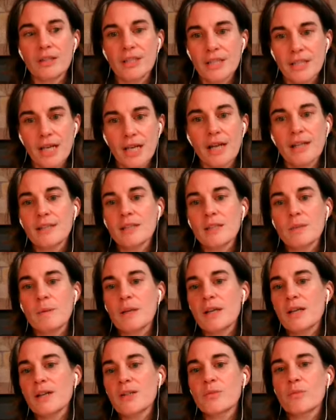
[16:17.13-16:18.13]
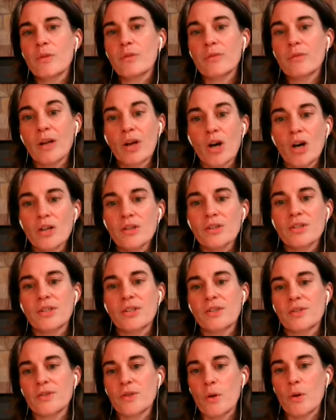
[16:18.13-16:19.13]
tons because we've rehearsed
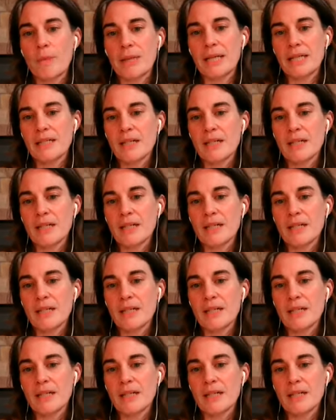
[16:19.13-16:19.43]
it so many